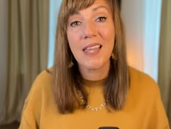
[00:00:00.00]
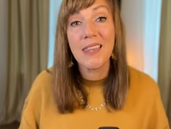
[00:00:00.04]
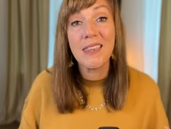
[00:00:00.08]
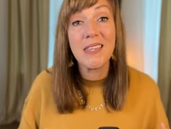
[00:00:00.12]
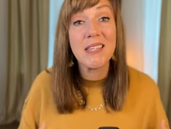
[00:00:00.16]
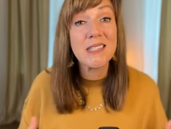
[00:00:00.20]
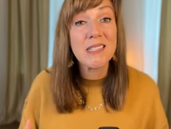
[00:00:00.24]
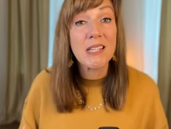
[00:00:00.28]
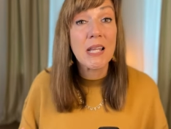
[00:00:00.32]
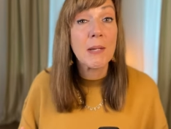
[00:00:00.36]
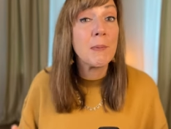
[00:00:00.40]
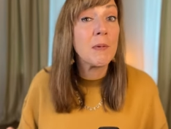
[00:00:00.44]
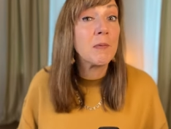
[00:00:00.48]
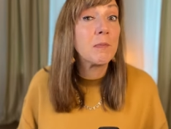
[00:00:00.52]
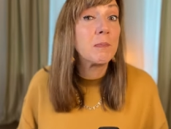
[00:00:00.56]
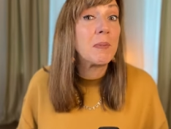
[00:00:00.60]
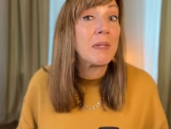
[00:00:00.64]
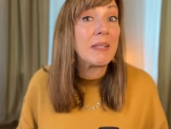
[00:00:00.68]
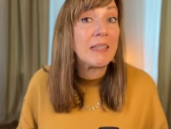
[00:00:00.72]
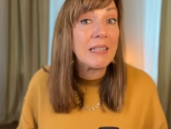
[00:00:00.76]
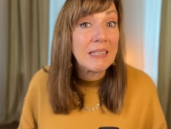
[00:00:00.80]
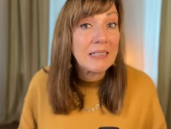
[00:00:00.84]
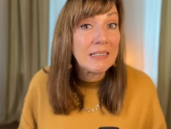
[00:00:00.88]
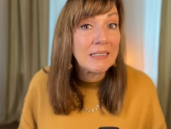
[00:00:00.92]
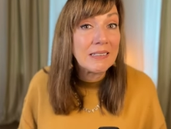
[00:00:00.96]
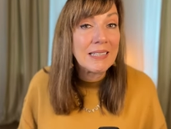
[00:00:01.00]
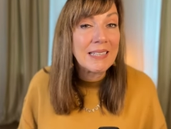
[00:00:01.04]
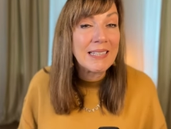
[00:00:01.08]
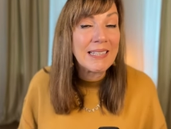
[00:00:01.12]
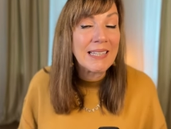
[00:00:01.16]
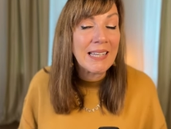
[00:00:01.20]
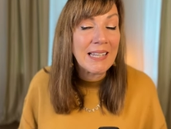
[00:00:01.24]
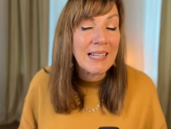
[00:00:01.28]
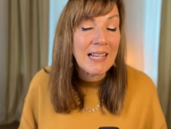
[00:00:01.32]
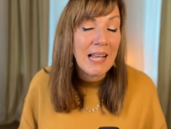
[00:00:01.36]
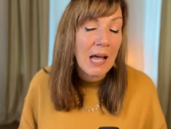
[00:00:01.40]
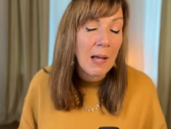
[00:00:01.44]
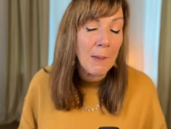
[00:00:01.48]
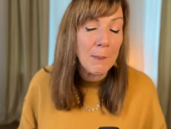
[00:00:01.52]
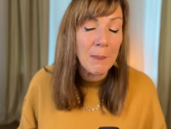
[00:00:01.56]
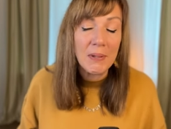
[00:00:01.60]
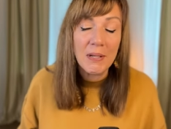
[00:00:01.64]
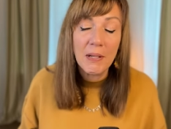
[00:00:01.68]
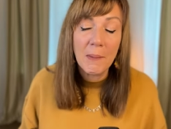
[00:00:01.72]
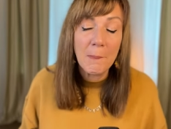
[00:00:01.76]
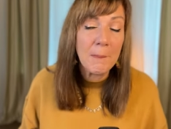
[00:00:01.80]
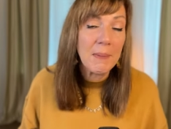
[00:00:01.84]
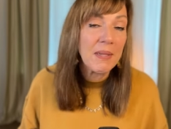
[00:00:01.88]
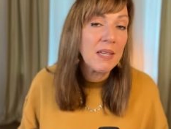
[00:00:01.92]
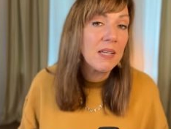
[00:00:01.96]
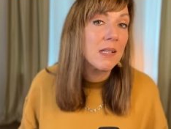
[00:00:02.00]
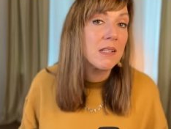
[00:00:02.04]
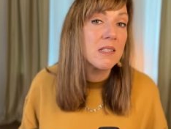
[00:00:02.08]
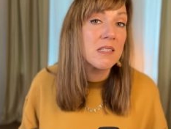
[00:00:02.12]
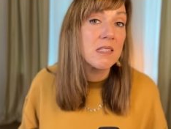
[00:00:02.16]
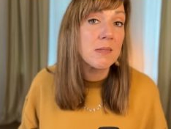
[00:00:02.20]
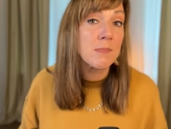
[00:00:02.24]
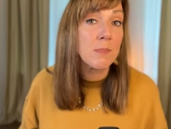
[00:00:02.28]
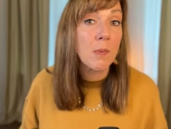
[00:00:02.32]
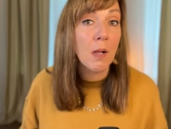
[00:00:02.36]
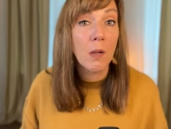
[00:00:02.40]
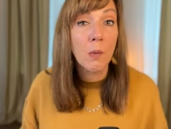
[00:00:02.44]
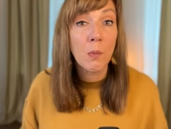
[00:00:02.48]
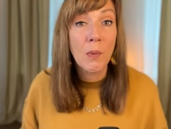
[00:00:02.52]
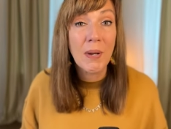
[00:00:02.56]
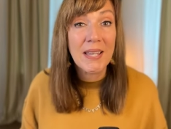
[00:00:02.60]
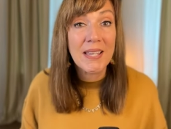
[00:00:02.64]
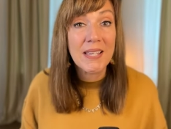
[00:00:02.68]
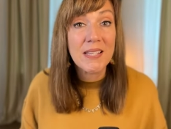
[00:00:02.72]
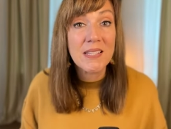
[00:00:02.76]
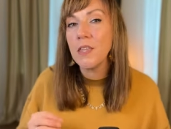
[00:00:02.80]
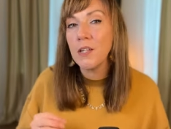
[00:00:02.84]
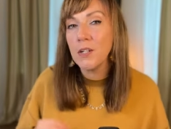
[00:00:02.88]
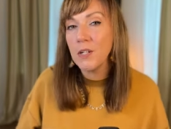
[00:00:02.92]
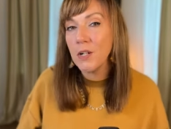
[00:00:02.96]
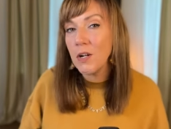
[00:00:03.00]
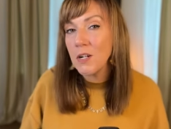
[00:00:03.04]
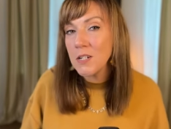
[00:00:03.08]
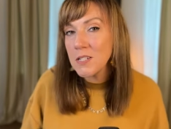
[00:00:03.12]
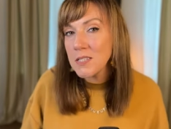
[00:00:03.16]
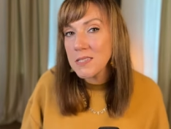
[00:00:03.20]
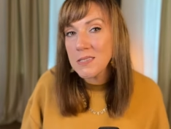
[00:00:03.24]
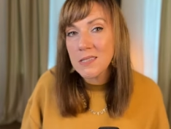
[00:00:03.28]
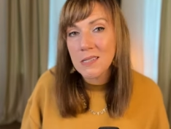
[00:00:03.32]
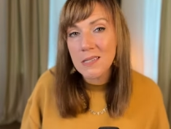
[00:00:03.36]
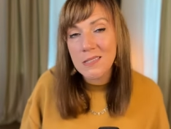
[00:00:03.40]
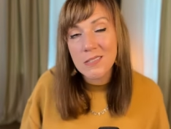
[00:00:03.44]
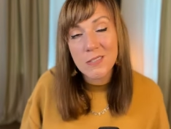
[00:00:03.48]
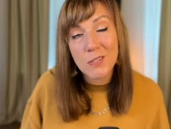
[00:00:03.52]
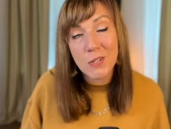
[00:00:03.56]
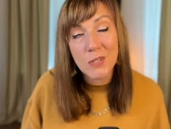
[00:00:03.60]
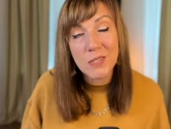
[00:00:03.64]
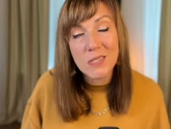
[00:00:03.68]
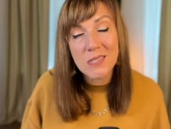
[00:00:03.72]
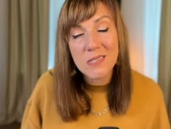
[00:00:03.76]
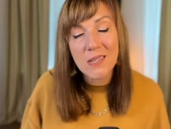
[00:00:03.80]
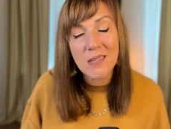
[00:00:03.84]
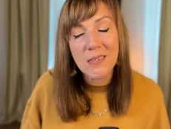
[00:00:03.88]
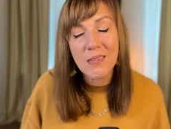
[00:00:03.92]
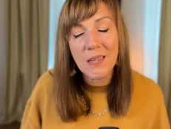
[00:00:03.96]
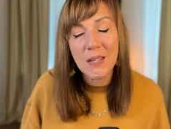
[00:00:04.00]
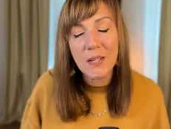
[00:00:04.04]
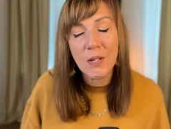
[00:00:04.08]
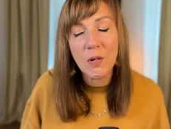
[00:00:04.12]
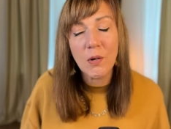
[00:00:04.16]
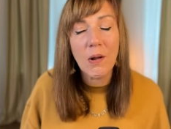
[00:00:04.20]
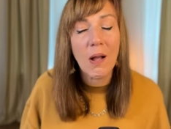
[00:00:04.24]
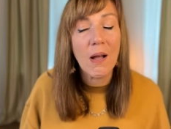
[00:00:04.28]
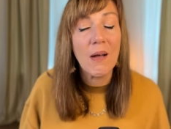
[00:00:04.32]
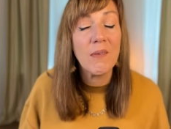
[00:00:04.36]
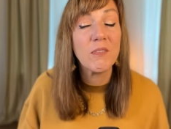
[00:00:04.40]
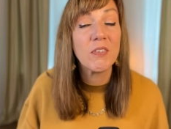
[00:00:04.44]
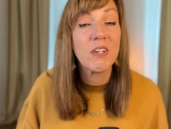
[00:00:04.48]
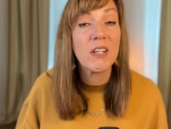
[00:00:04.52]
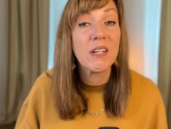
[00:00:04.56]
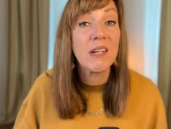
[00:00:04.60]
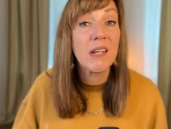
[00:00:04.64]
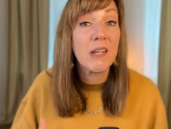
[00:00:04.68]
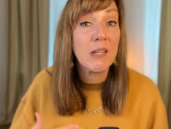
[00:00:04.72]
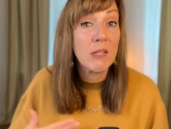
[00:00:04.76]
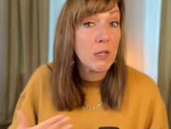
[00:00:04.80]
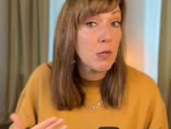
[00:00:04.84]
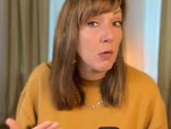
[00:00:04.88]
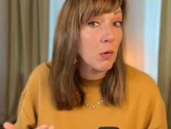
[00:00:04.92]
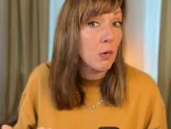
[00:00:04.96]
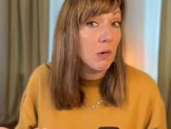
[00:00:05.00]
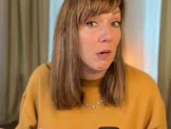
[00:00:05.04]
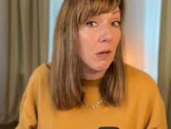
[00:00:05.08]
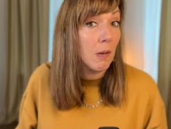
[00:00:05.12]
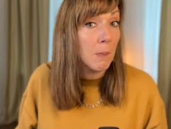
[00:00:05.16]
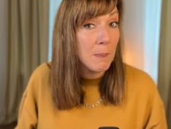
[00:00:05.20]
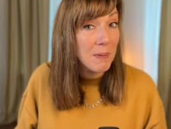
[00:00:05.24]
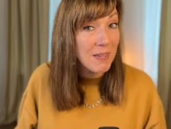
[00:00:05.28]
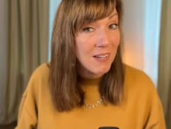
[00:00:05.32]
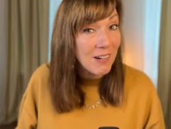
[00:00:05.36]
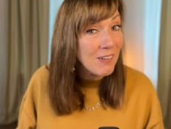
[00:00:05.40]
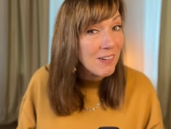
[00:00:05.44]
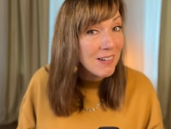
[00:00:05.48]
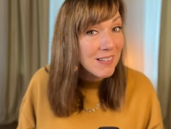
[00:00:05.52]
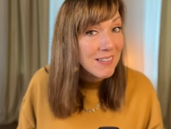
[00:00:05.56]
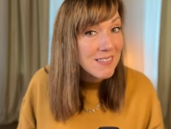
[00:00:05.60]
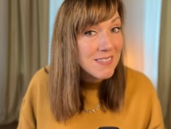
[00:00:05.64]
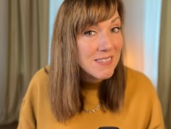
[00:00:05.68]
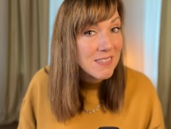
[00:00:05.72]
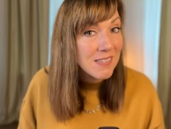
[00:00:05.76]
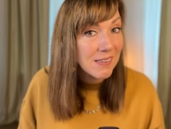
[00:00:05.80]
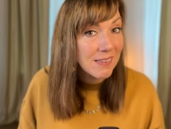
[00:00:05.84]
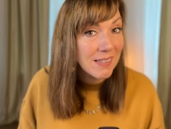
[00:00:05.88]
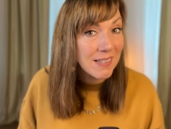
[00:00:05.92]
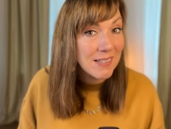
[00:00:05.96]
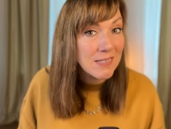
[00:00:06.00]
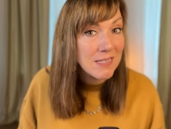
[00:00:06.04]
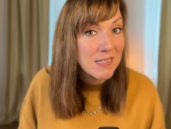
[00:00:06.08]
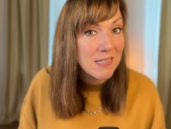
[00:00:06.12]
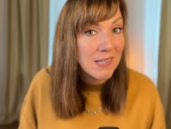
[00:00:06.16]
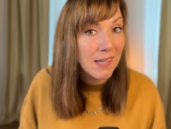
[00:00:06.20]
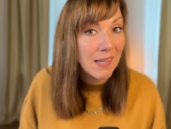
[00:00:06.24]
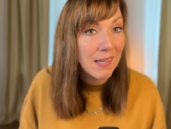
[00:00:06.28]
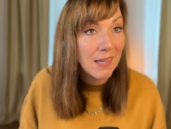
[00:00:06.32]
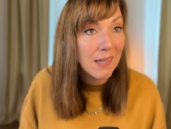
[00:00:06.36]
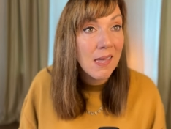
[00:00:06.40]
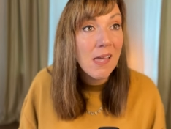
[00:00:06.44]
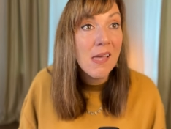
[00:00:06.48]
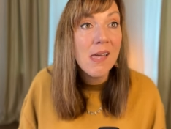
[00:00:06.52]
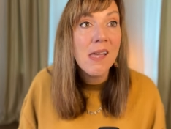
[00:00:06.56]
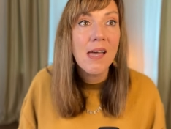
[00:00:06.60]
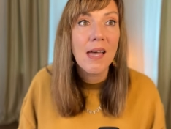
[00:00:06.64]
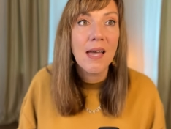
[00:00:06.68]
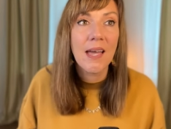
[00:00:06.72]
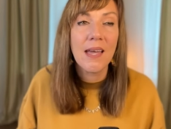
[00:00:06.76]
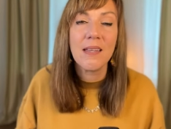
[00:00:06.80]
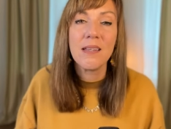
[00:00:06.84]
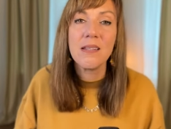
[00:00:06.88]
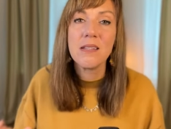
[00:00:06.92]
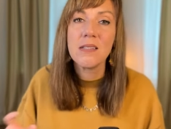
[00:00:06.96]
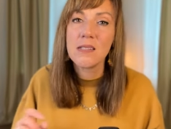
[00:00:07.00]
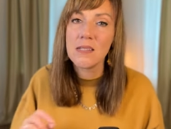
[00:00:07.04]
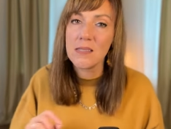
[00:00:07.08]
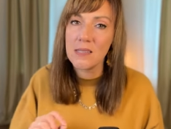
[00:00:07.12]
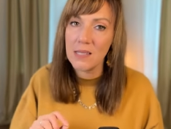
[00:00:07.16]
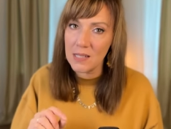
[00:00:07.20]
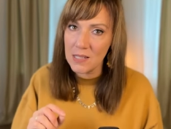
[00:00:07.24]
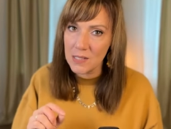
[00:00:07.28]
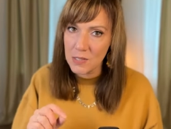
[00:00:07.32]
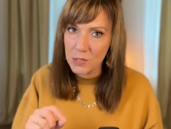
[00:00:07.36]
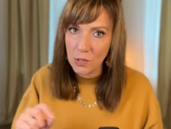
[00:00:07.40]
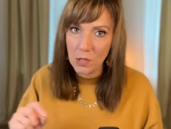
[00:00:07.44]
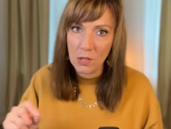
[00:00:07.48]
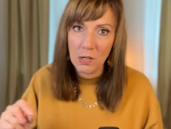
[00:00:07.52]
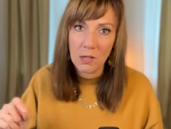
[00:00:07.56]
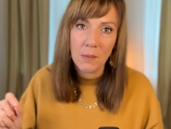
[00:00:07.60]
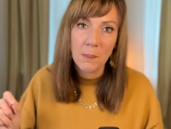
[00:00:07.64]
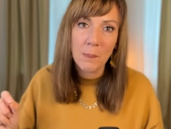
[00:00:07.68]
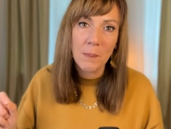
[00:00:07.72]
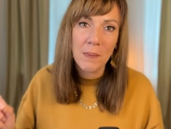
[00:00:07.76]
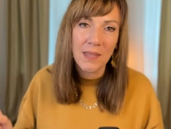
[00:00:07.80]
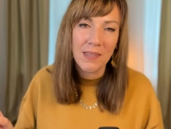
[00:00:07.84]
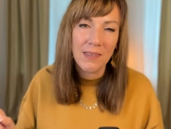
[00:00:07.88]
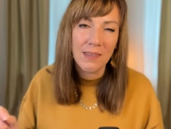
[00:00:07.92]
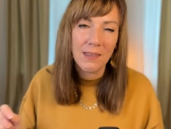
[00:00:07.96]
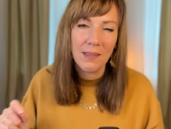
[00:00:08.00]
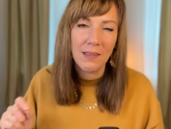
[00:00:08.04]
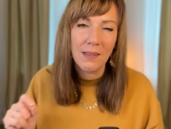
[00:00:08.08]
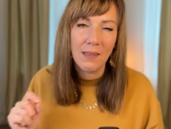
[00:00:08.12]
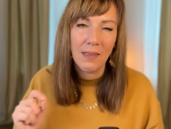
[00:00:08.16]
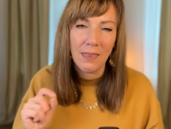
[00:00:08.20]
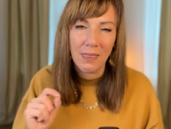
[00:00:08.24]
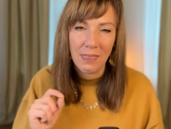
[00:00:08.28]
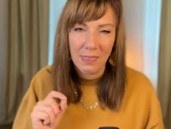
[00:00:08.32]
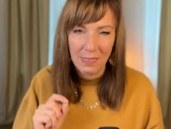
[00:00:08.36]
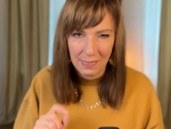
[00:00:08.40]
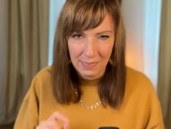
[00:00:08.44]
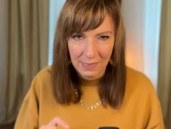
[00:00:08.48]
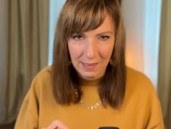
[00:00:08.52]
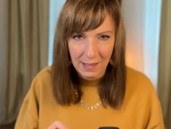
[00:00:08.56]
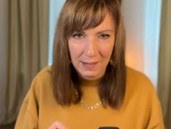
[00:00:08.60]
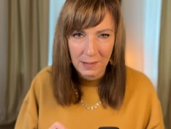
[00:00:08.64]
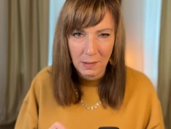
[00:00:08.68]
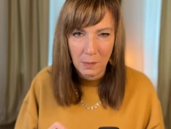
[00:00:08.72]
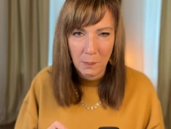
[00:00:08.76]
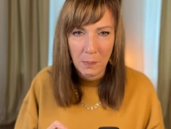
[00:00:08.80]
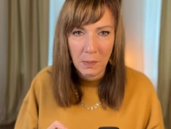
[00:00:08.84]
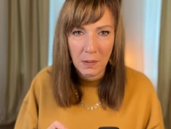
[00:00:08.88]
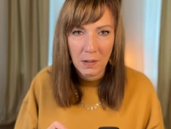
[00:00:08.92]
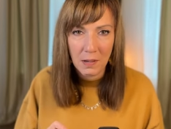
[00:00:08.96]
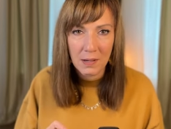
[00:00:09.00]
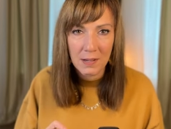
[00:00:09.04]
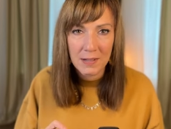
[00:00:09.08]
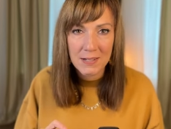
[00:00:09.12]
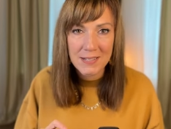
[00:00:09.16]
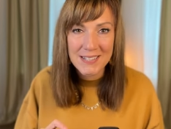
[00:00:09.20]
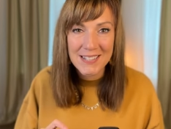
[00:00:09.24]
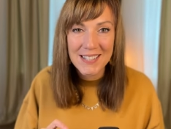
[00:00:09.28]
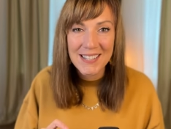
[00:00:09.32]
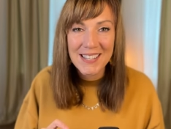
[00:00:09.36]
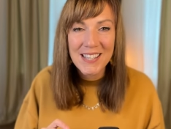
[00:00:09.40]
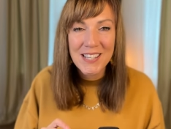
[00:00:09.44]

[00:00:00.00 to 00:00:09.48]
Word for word: This type of belittling can happen in big and small ways. A narcissist could see that you're confident in your appearance, let's say, and they start picking that apart.